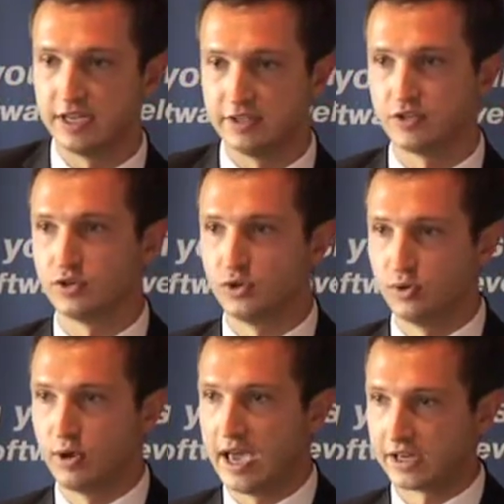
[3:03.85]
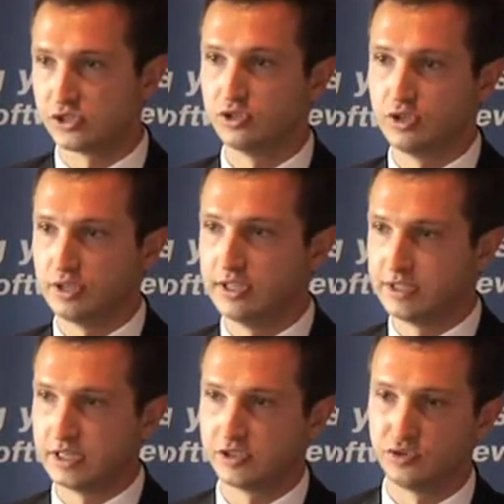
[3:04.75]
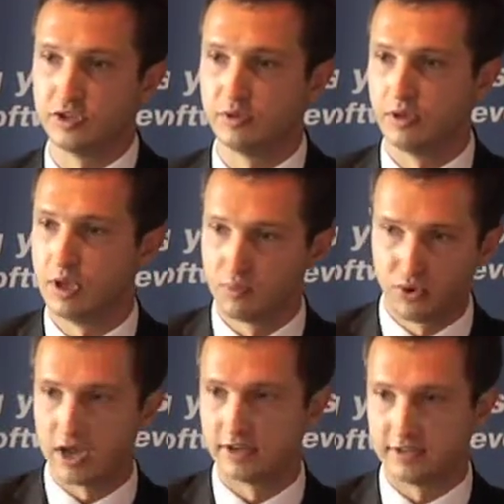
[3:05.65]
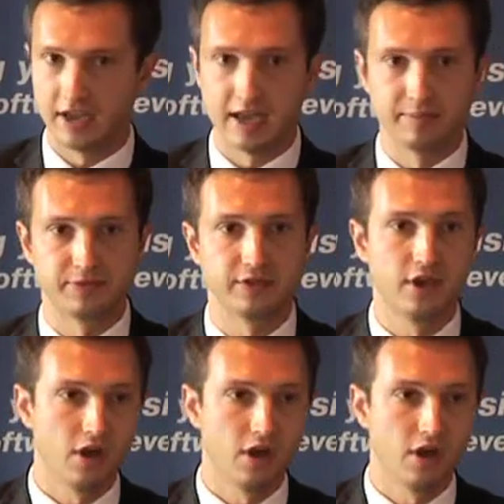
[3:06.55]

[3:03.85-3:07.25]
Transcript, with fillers: into actual industrial prototypes